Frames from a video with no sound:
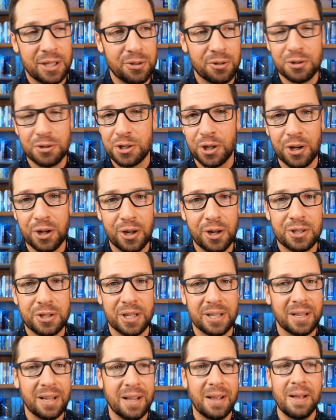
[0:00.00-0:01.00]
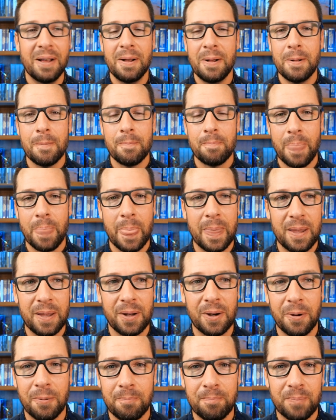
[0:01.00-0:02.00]
and your church and, you
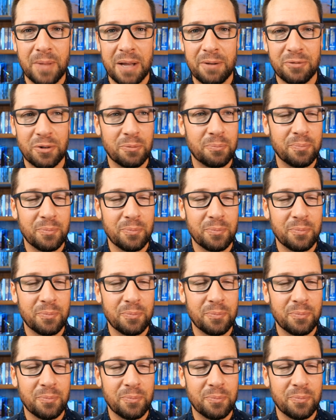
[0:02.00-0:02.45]
know, and for